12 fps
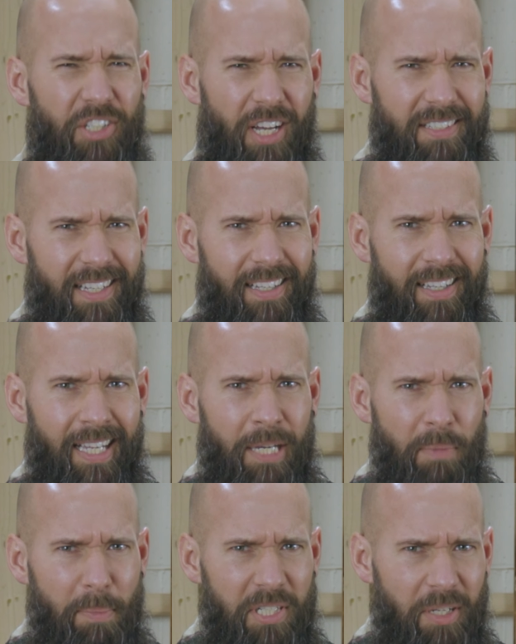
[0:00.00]
daunting,
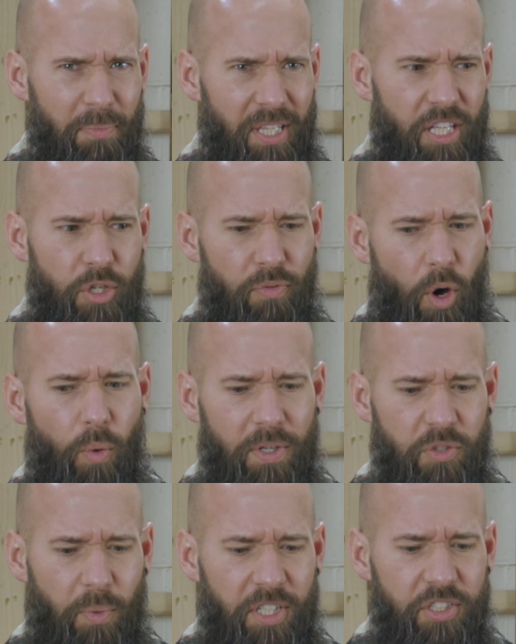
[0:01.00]
maybe something that you've
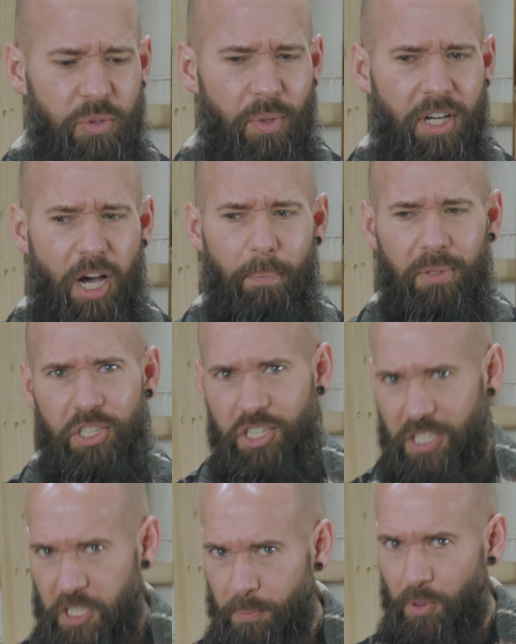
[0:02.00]
always wanted to accomplish
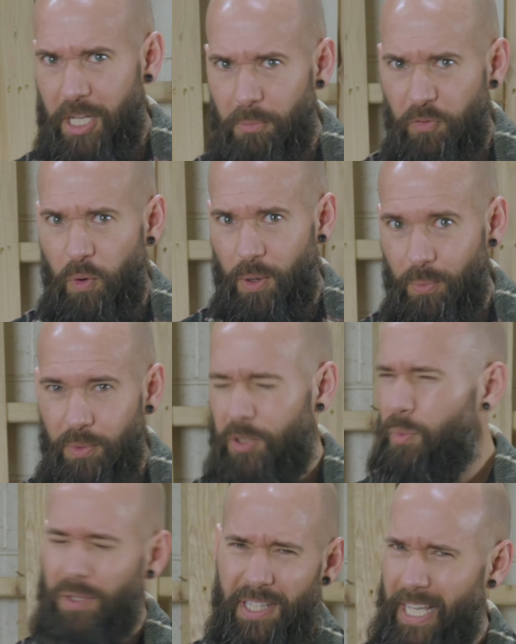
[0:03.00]
in spring before
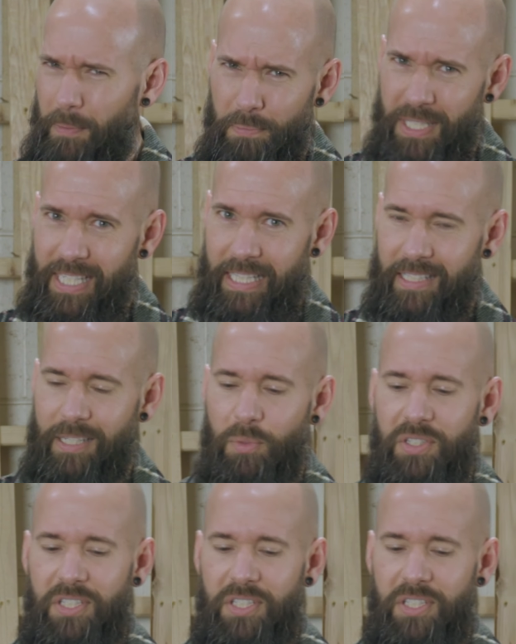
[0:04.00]
you really get busy in the summer